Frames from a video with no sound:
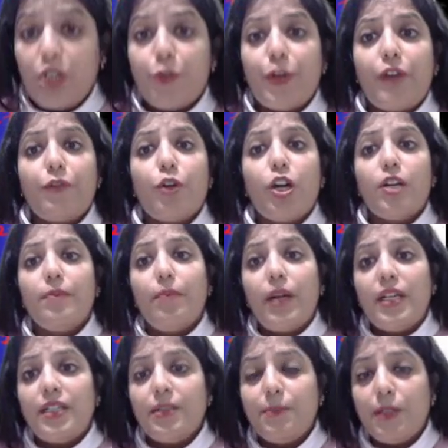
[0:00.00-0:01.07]
You have got
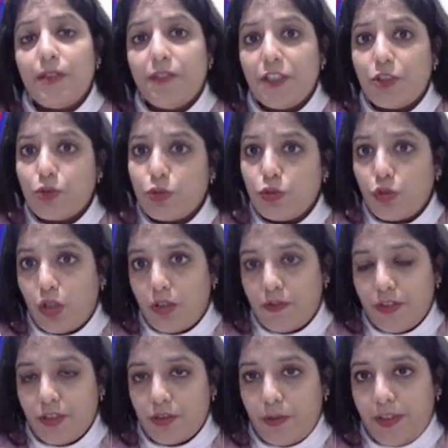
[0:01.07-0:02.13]
multiple ways to solve
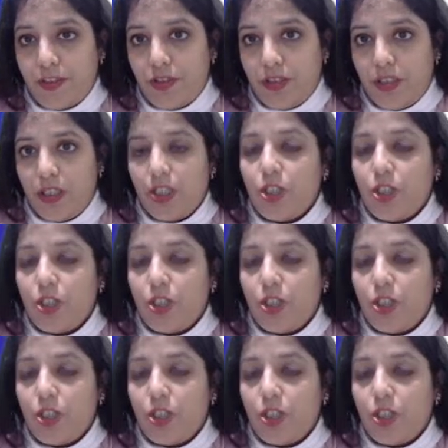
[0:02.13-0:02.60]
this question.